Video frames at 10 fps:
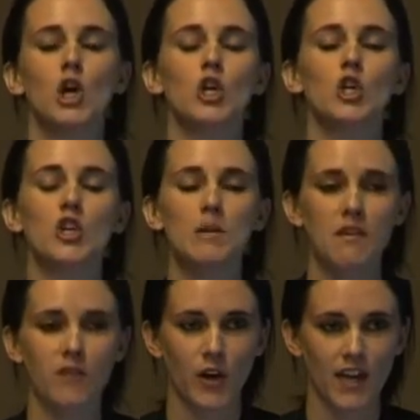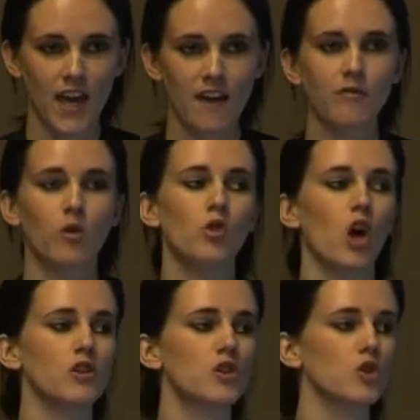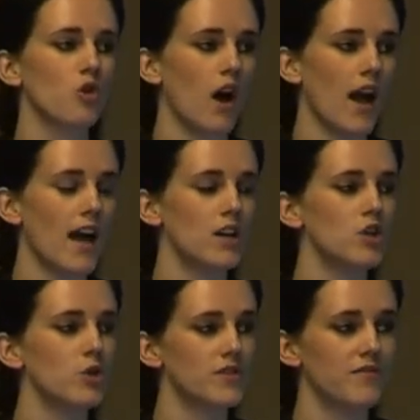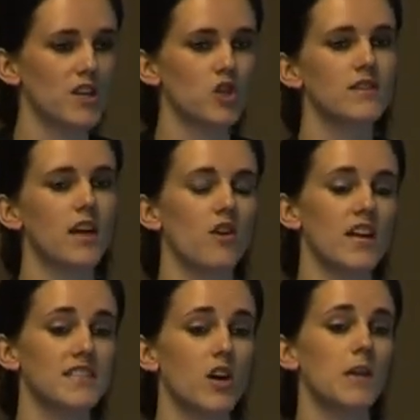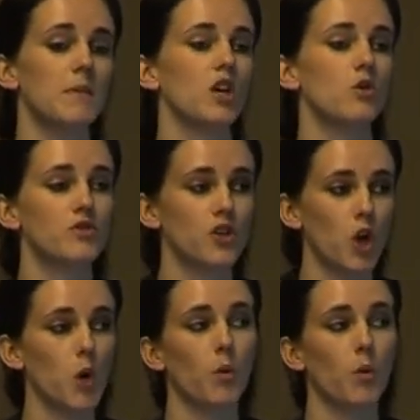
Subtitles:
you need to be very careful not to try and use features that are necessarily being used in Europe